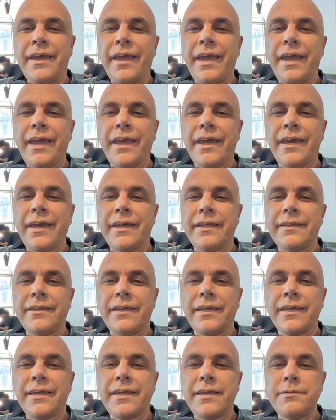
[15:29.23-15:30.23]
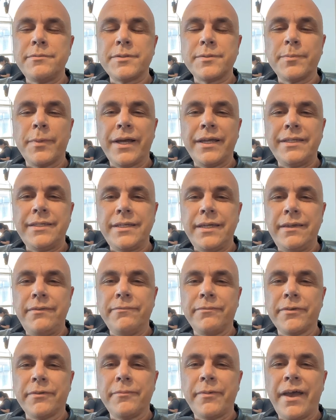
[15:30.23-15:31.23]
And it keeps my team
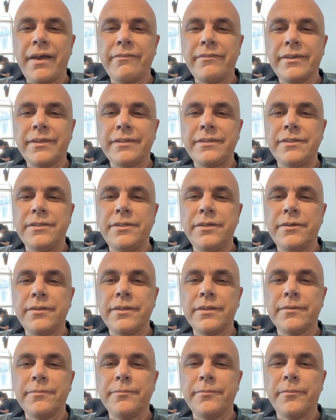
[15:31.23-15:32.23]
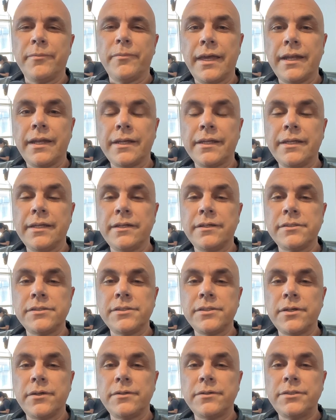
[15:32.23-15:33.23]
from having to do them. And I can
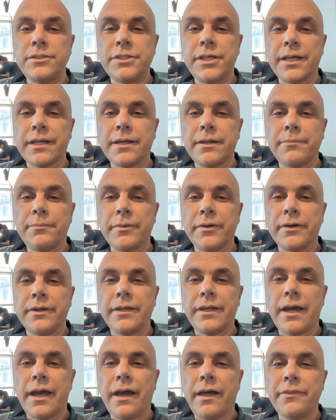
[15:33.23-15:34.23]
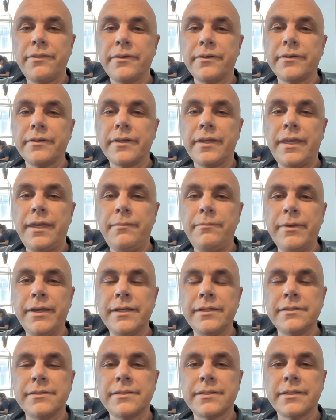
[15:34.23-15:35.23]
also check up on other
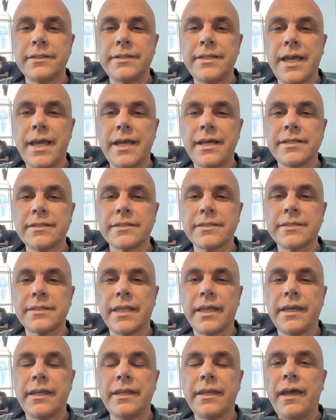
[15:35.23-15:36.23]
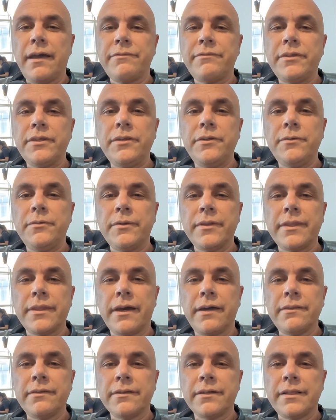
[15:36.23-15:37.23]
emails and tasks that have to do with
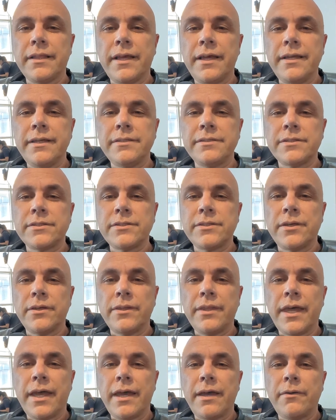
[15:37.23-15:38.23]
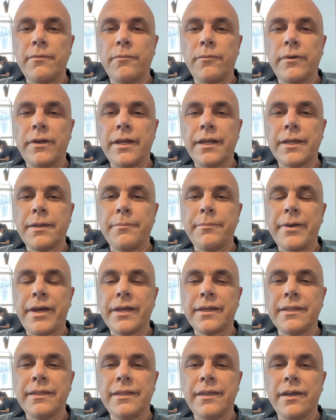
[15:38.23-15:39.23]
other clients so that when I get
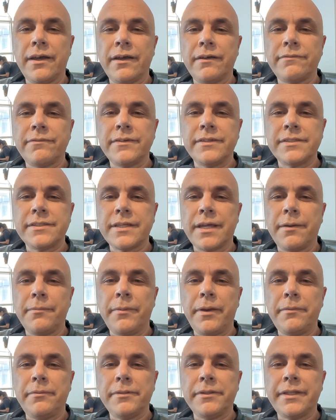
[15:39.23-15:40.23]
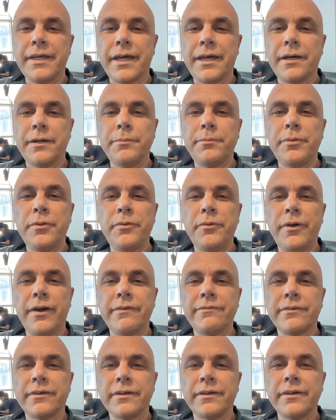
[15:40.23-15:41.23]
back in the office, I'm able to help
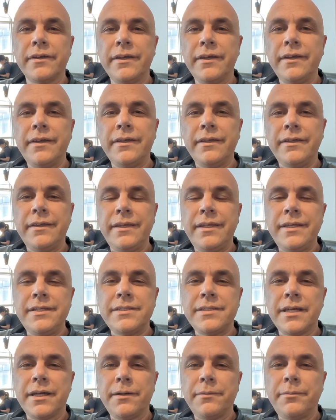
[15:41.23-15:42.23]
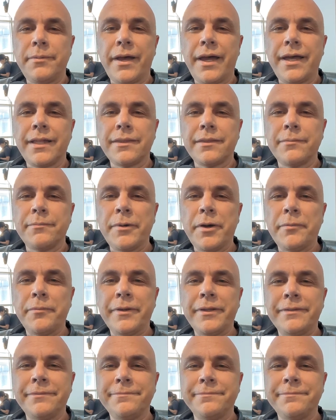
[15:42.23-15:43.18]
whoever needs help at the moment.